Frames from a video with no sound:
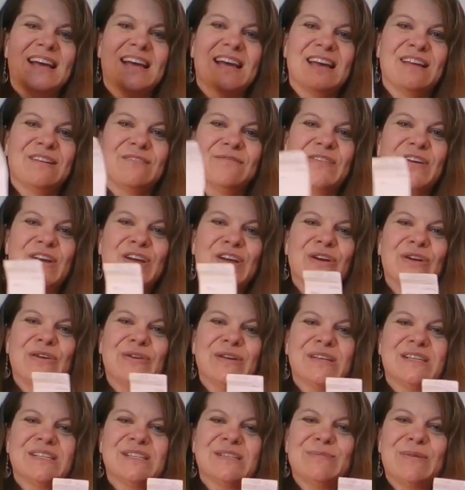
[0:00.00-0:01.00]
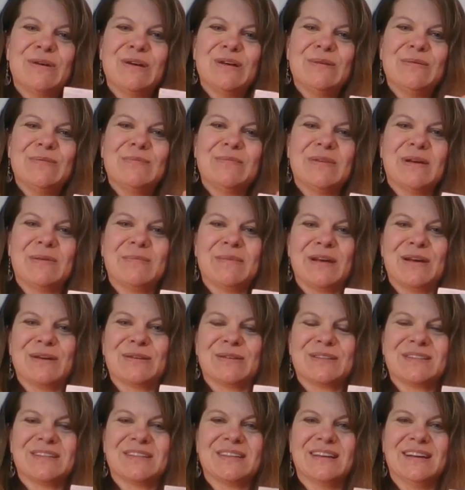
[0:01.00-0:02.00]
and very small
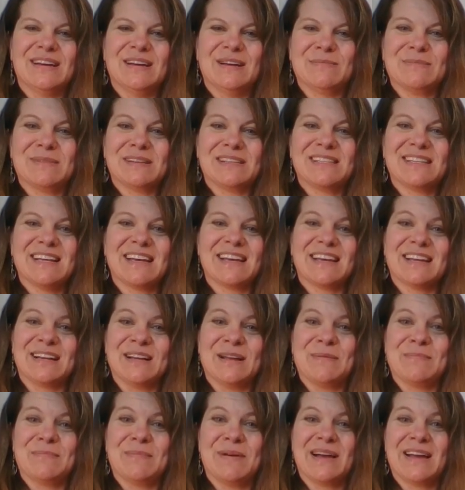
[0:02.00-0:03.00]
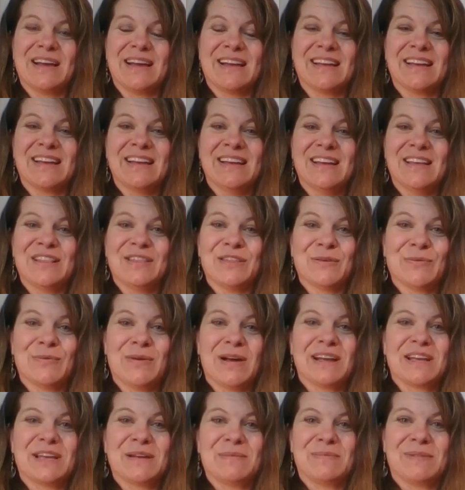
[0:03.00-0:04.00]
amount is taken up by the
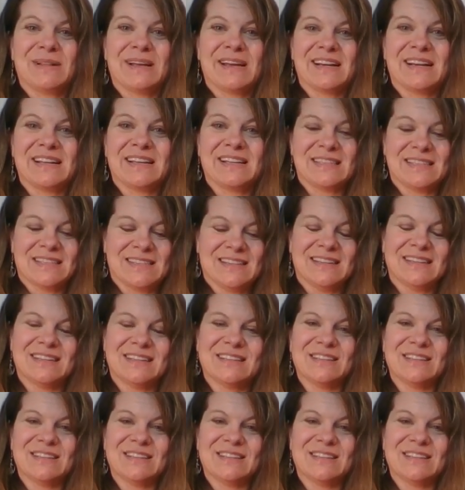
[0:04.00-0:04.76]
rocky planets.